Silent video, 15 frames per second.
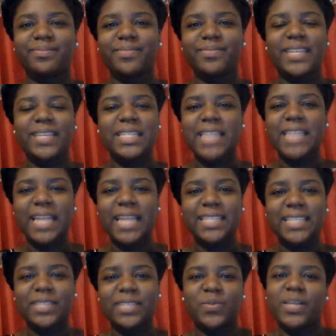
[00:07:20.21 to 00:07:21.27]

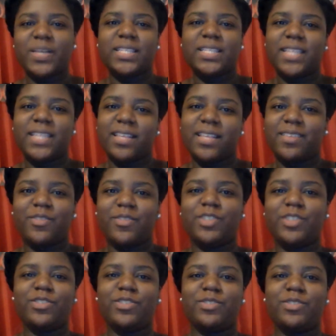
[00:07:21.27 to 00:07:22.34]
intense as it was in the
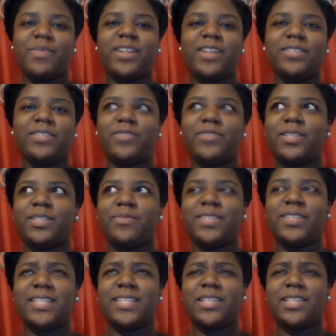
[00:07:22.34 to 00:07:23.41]
original Jumanji. For some
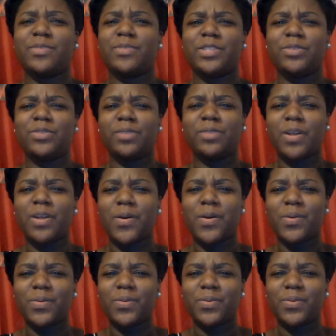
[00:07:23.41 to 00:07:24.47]
reason, it was too
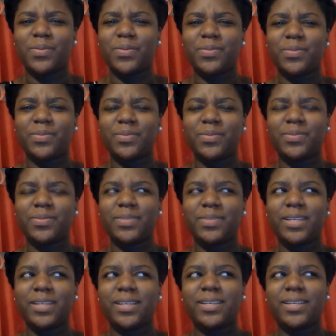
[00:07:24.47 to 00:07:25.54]
low.
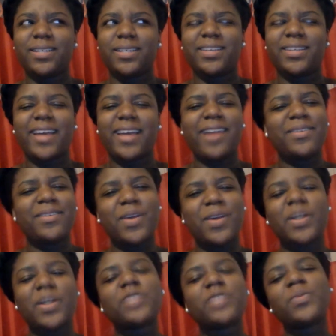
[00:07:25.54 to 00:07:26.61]
I don't
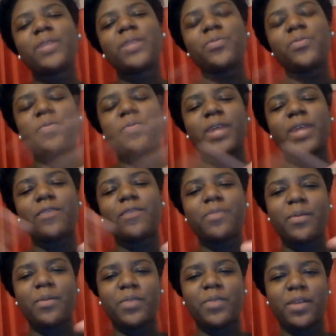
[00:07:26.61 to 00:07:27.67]
know, because when I
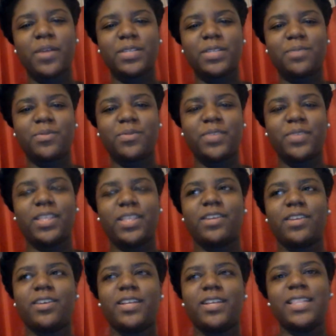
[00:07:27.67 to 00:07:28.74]
remember when I was in a movie
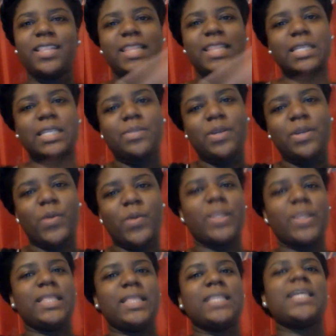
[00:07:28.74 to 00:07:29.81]
theater, the speaker
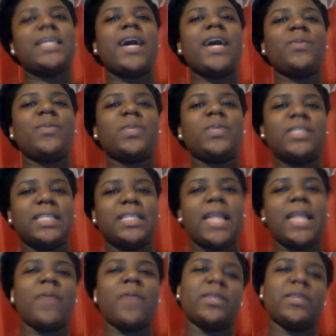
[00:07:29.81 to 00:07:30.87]
on this side was the
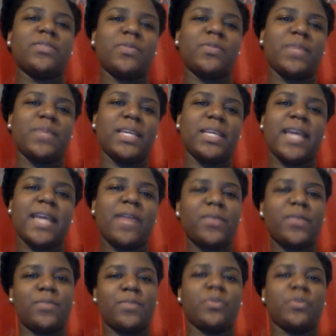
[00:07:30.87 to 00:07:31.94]
loudest for me. It had
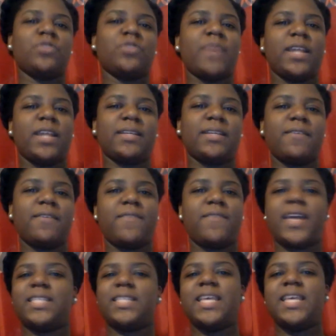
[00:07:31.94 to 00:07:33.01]
all the most dramatic
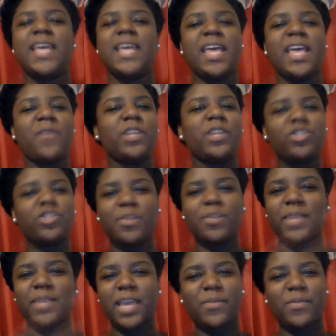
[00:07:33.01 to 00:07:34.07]
effects. When the
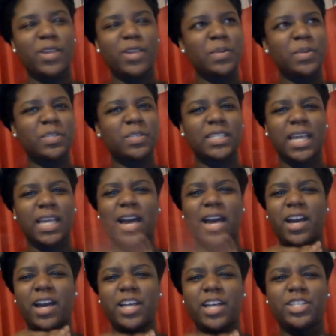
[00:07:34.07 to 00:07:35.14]
drumming came on, it was just like
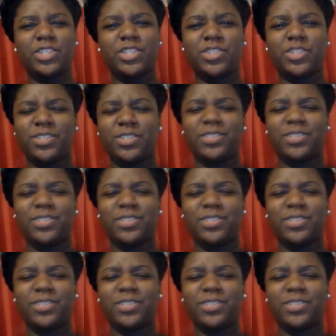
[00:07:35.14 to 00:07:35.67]
a hush